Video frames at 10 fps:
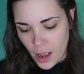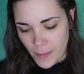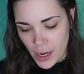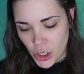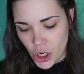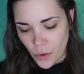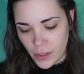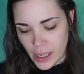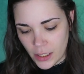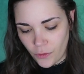I'm not sure
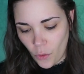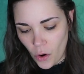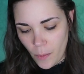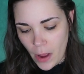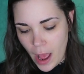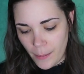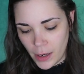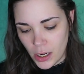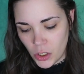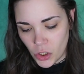what that's for, but I'm
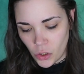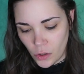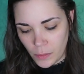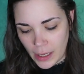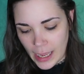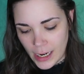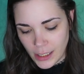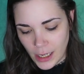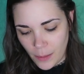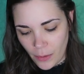gonna assume like any
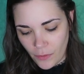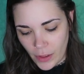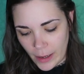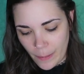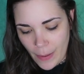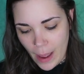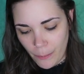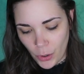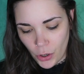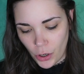type of like
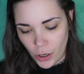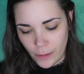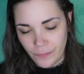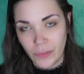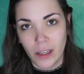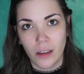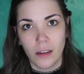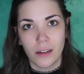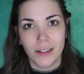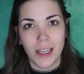pepper
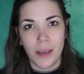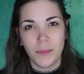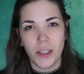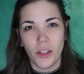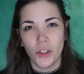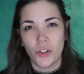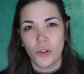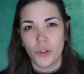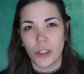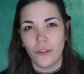type deals,
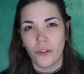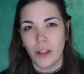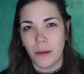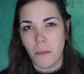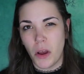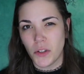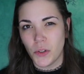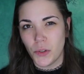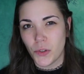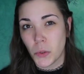usually for like
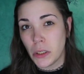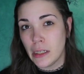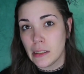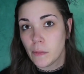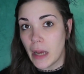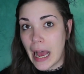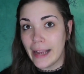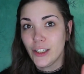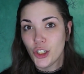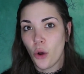muscle soreness, but
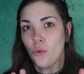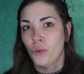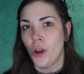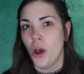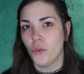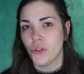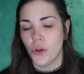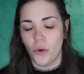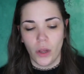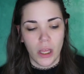I don't know.
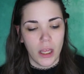So